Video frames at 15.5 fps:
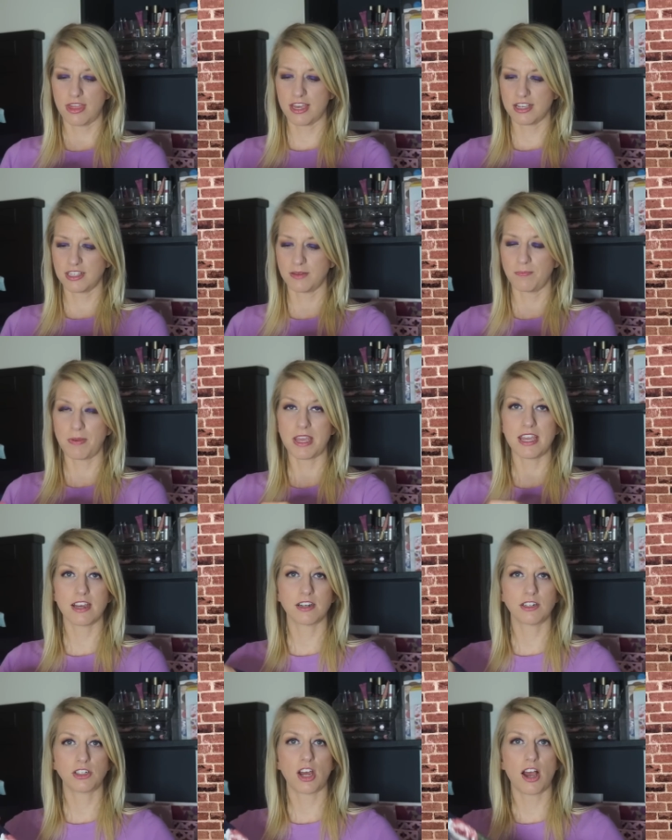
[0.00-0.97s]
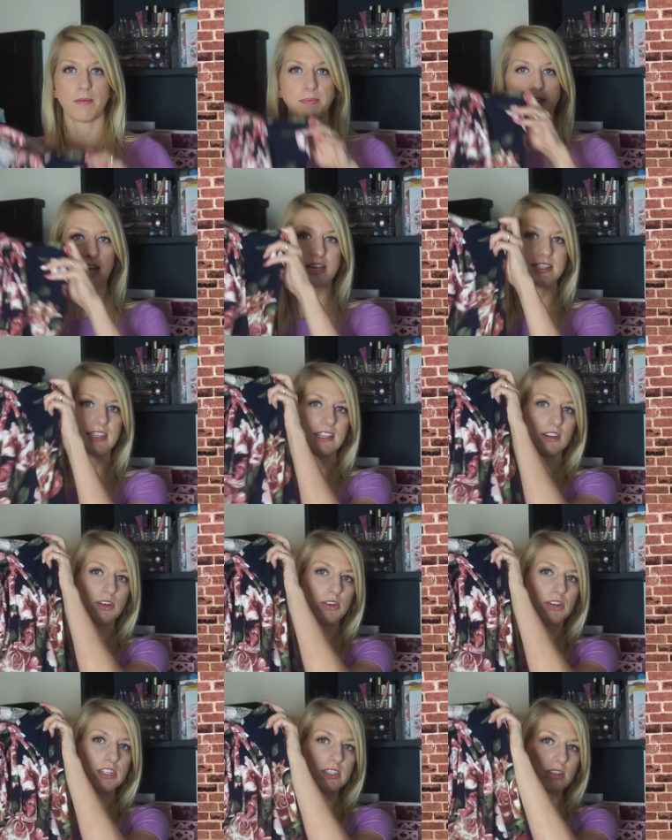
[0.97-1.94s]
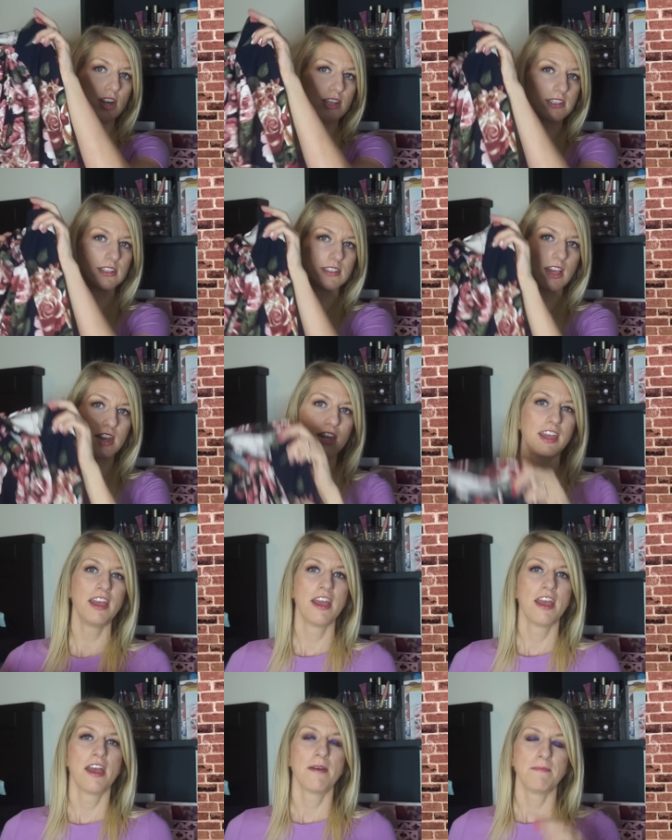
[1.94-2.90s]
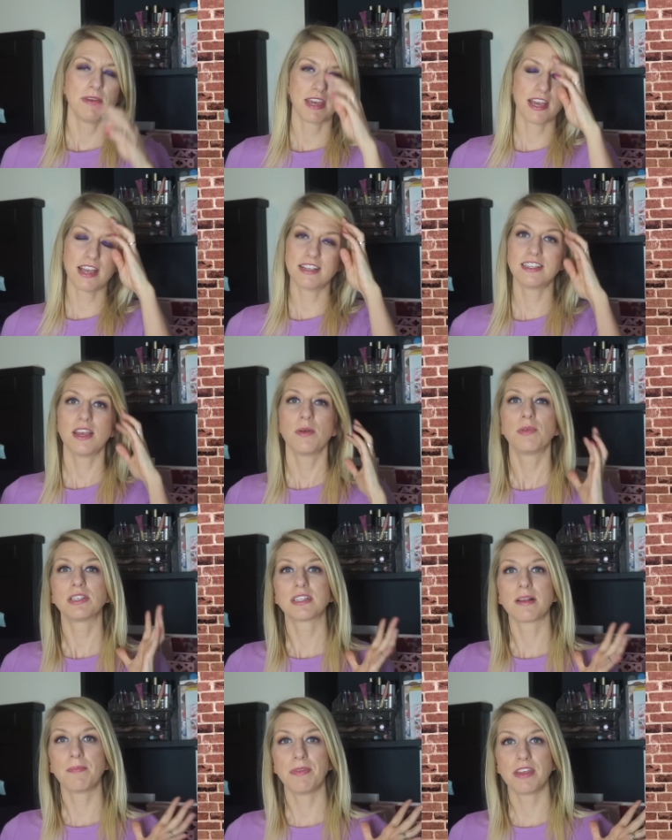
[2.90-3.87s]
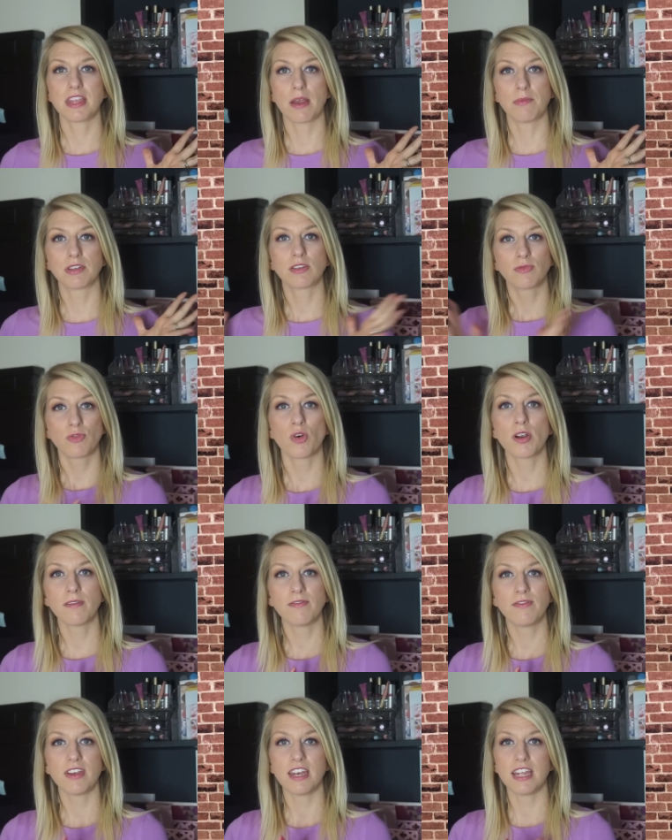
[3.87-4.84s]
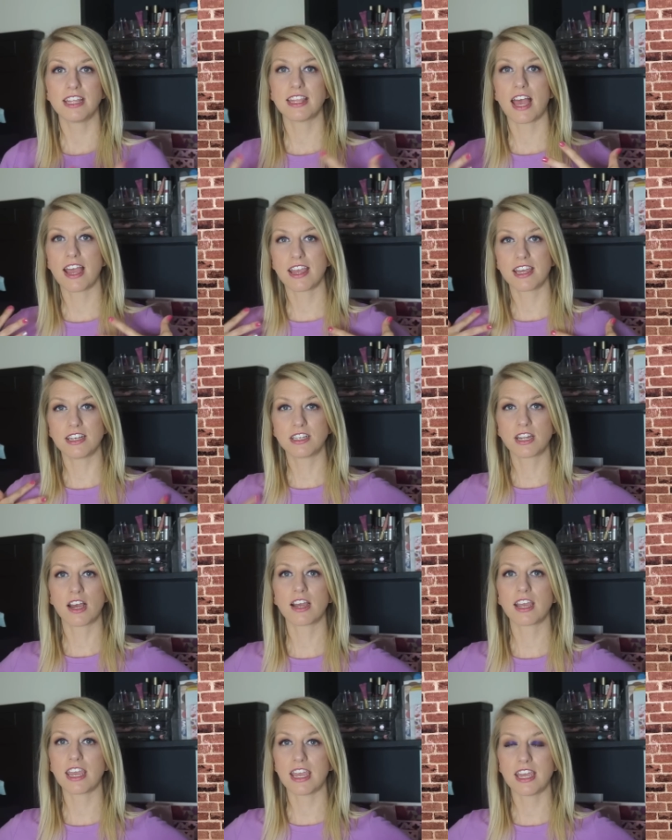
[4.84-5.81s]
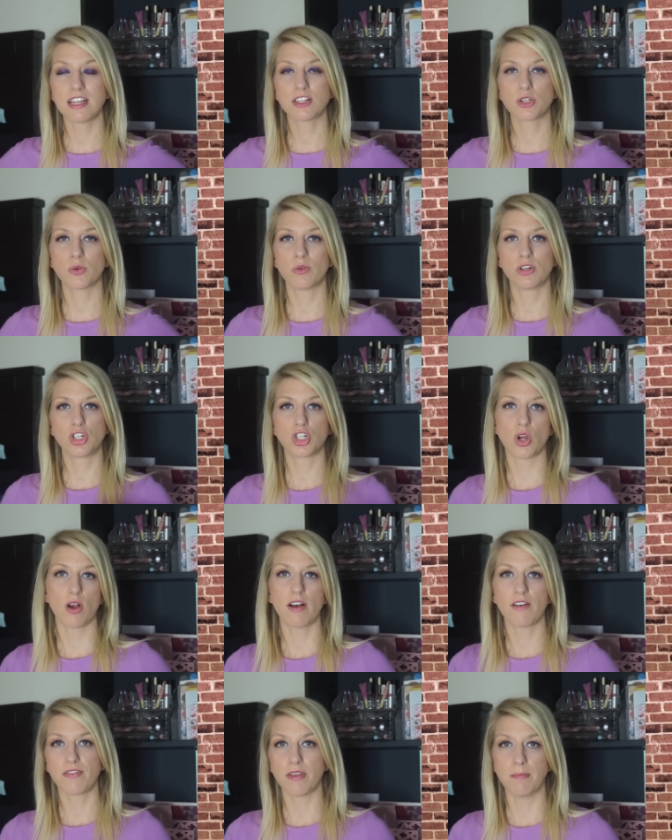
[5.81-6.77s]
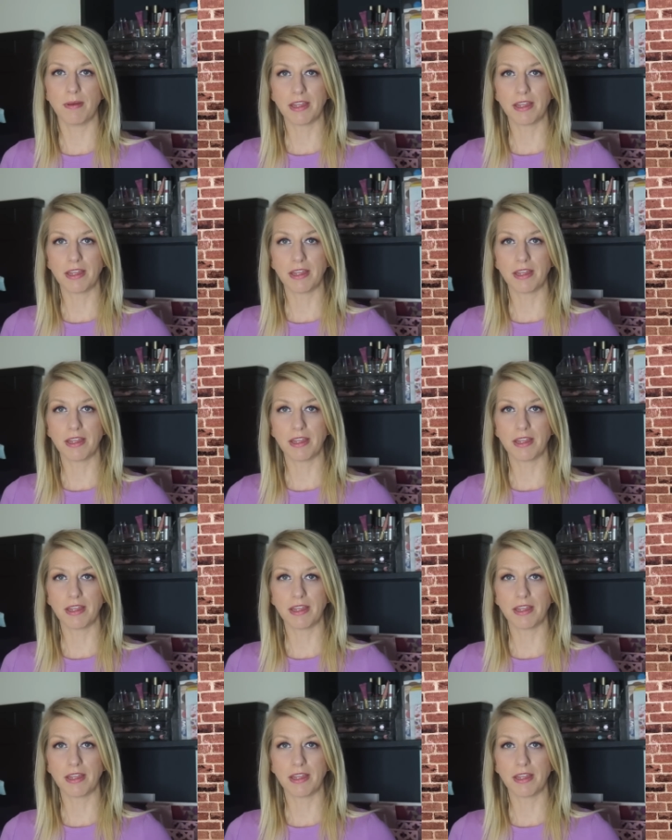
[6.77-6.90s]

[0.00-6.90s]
this pink top that has little crisscrosses on it because it was something that was form-fitting that I could tuck in so it would show off the